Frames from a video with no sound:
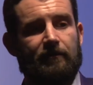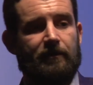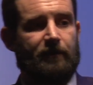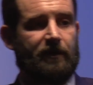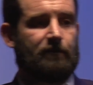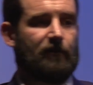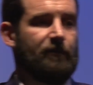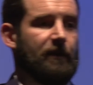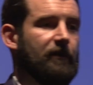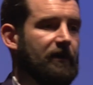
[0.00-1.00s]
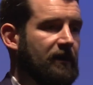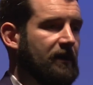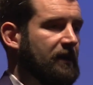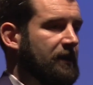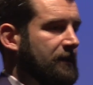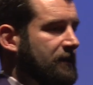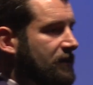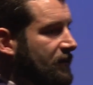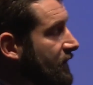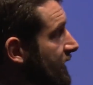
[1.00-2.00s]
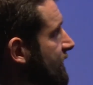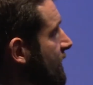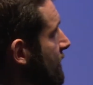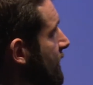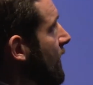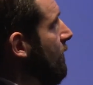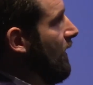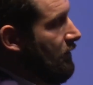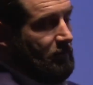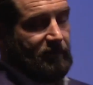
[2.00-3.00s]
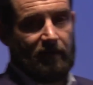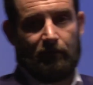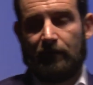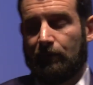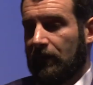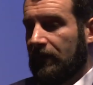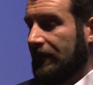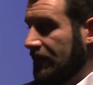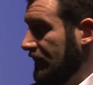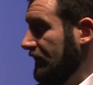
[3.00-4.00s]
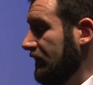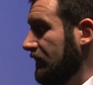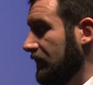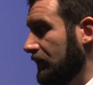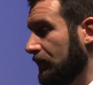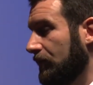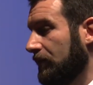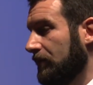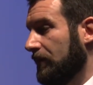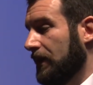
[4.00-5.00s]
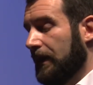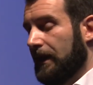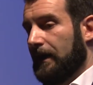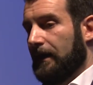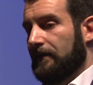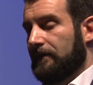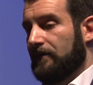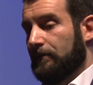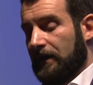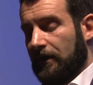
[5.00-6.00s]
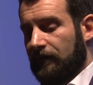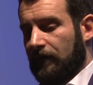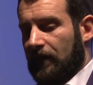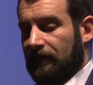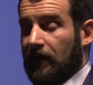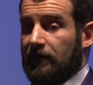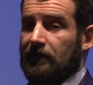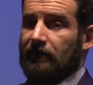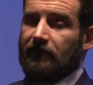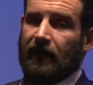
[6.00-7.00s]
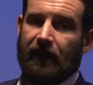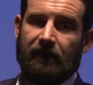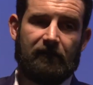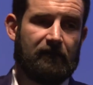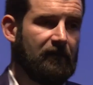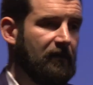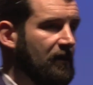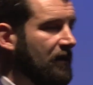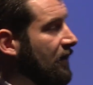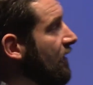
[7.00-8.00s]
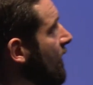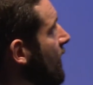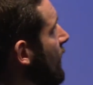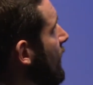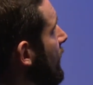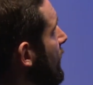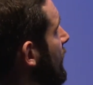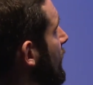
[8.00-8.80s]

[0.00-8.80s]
which means more memory. So these are real problems that we will need to be careful of. On the other hand, the